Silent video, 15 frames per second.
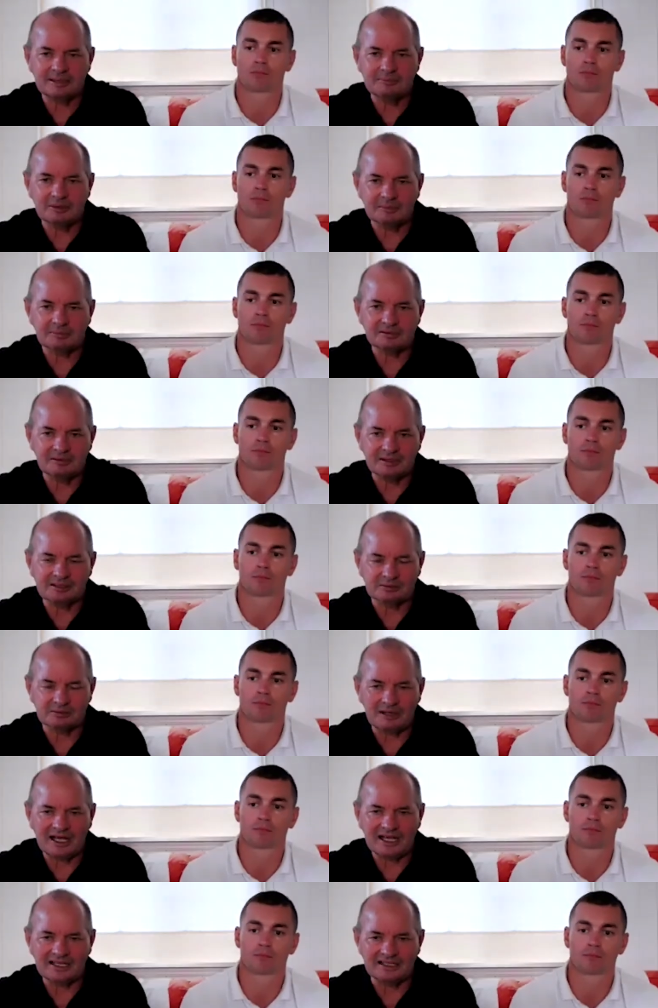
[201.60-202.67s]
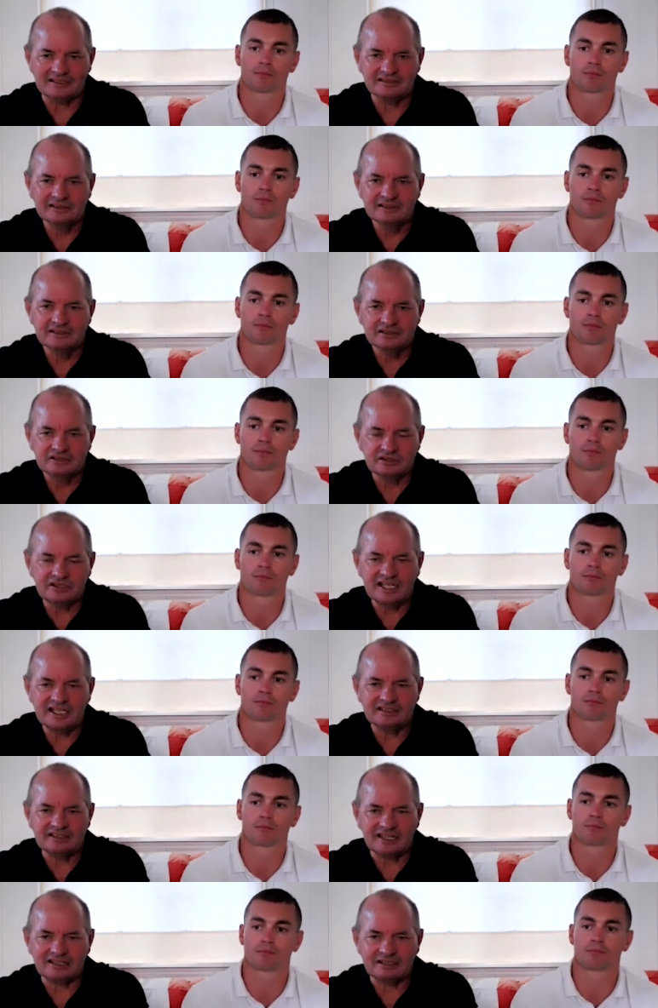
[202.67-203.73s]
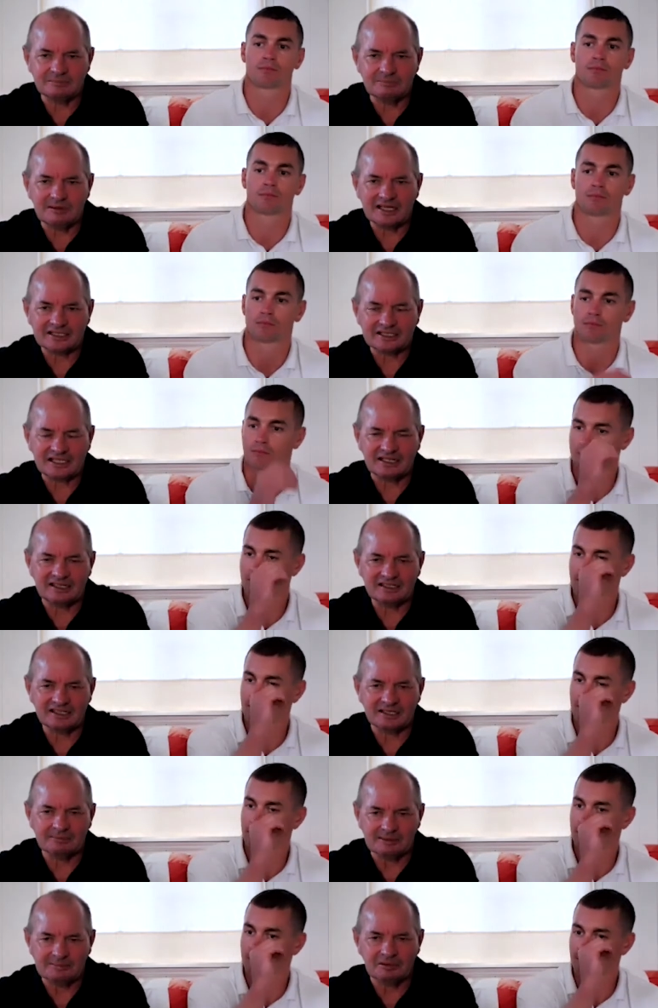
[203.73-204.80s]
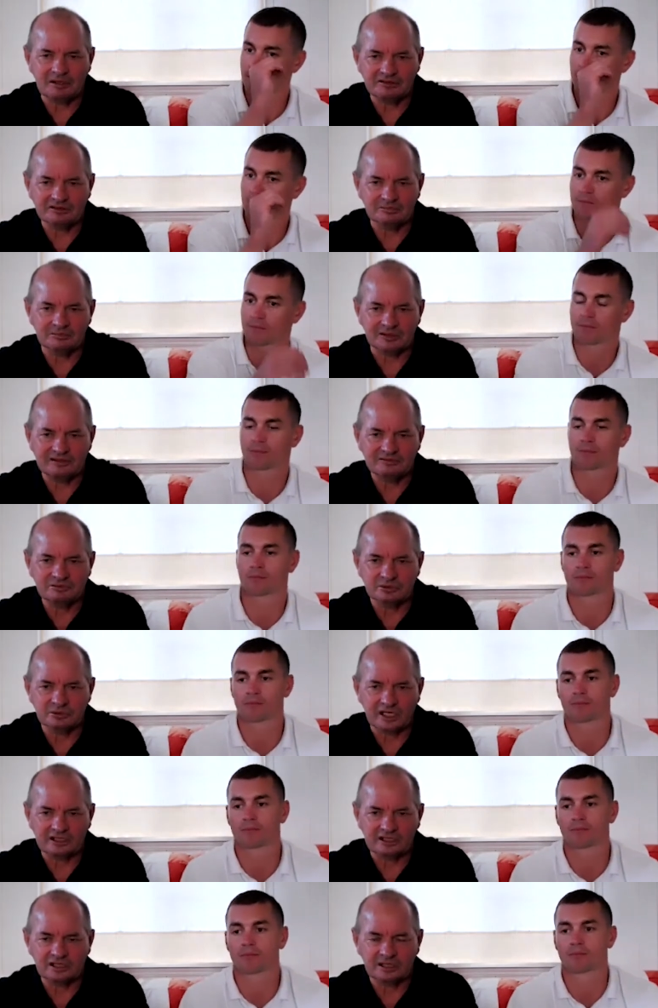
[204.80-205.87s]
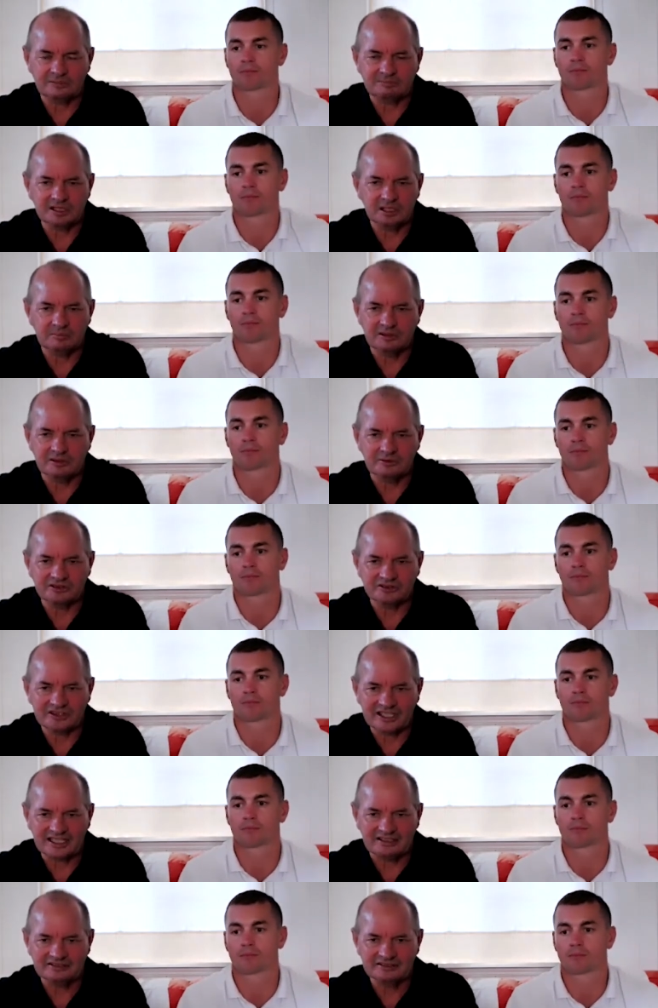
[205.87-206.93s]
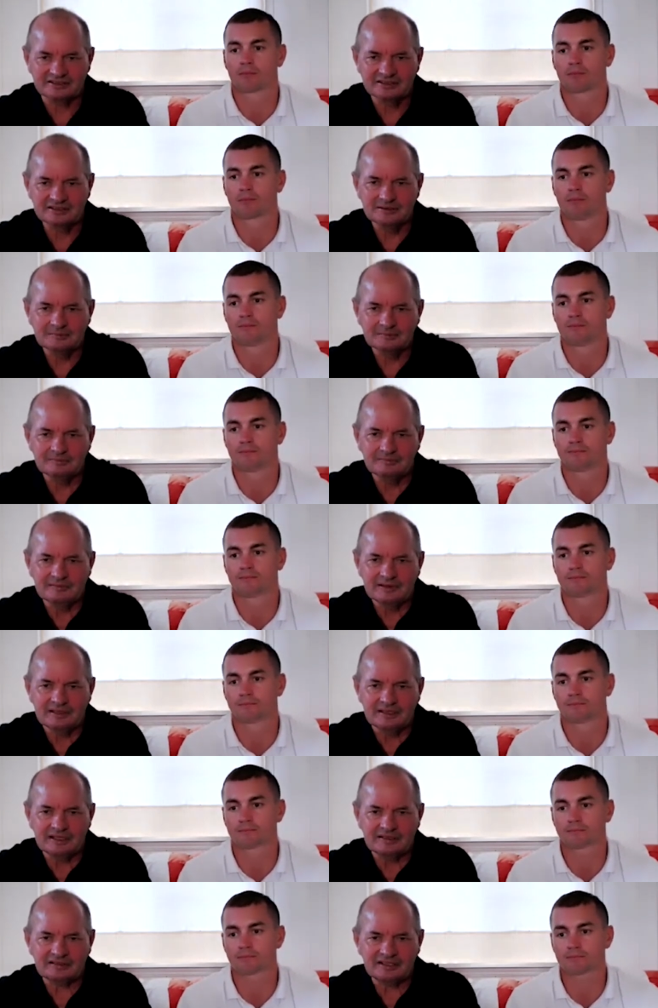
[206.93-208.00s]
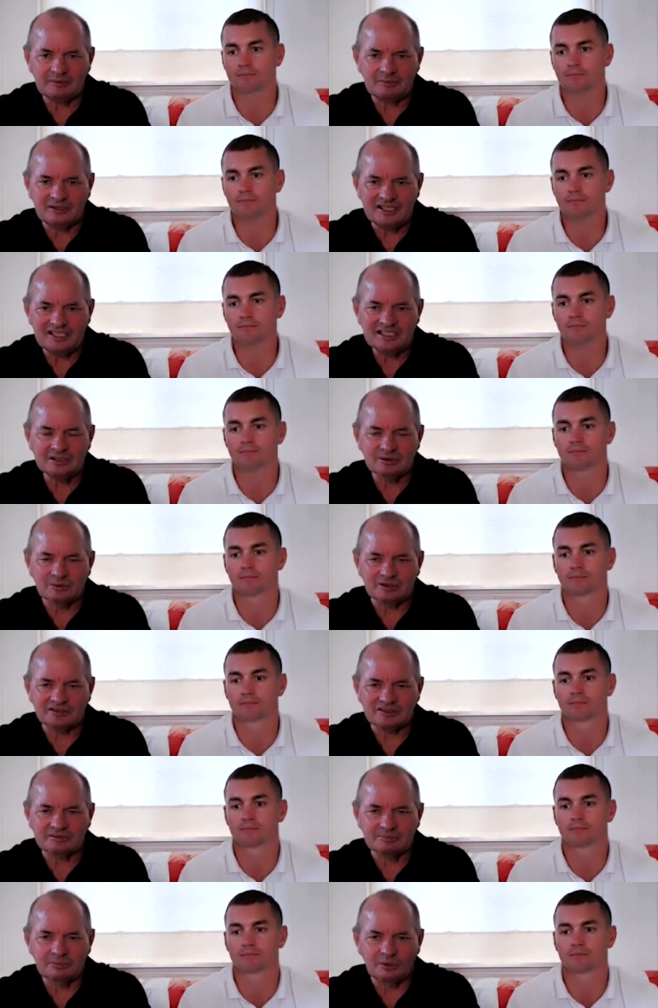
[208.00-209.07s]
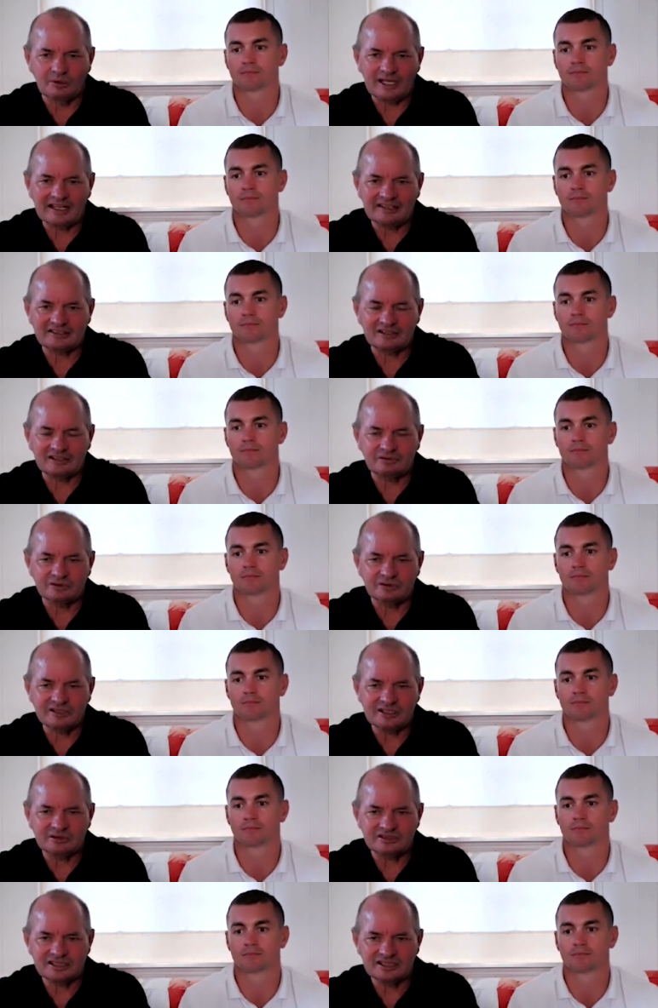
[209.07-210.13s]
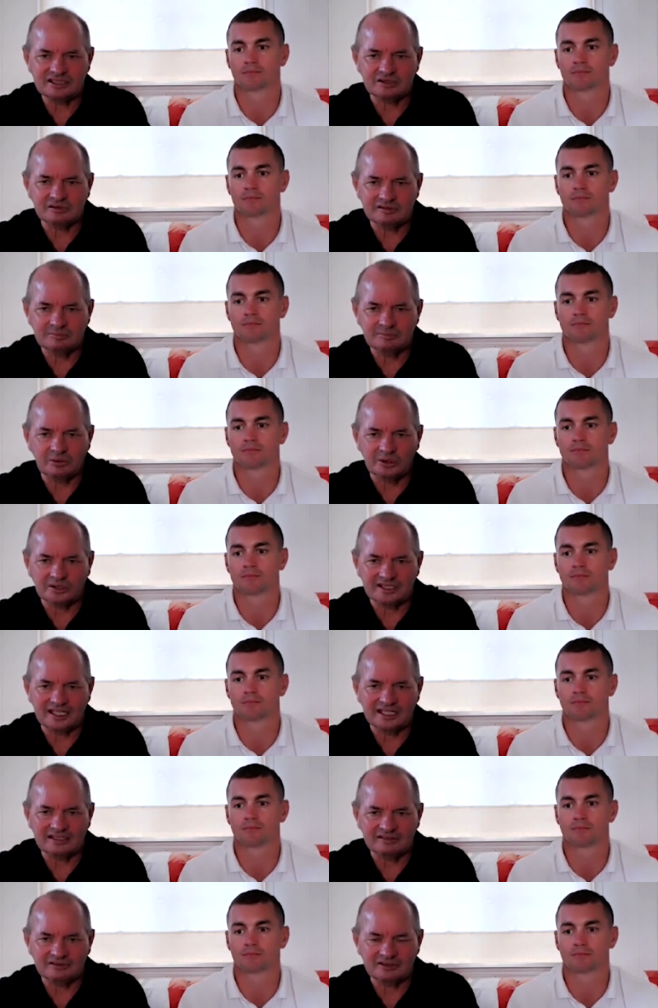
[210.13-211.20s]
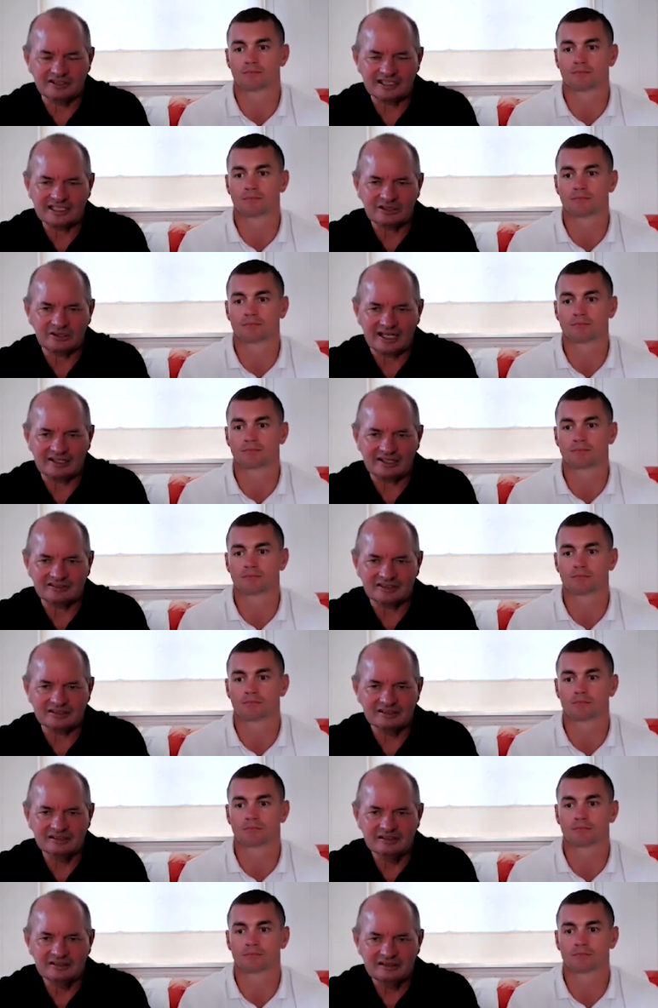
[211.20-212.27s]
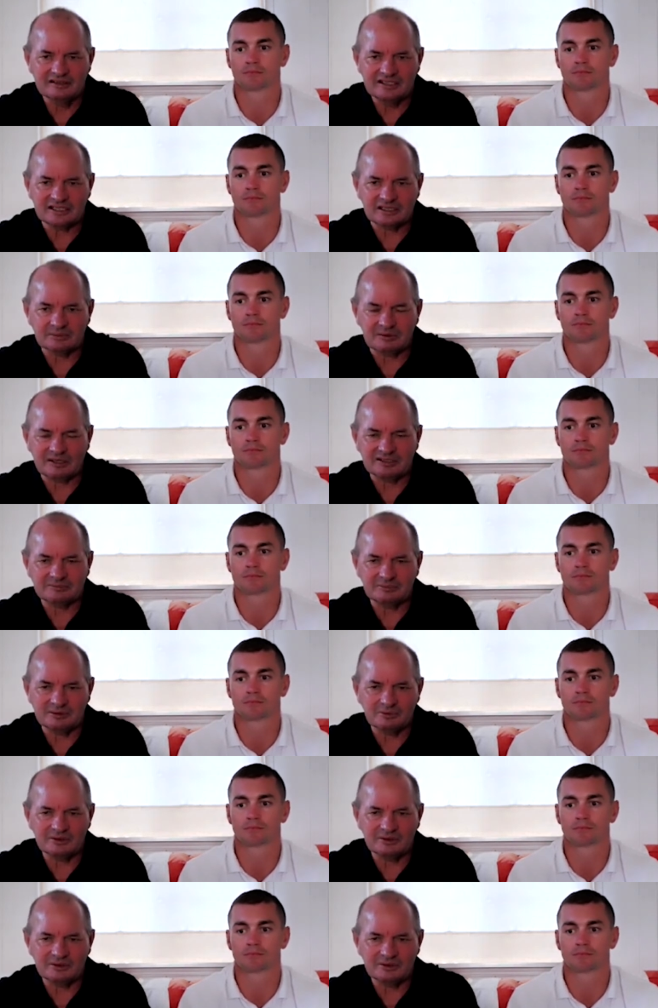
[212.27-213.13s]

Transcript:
Speaker 1: came up to be able to buy it. Today, trying to buy Candelaria impossible. It's full right copper, nobody would sell it. And Sheva Eagle was a small asset for Rio Tinto. We bought that, the nickel asset. Nickel price has been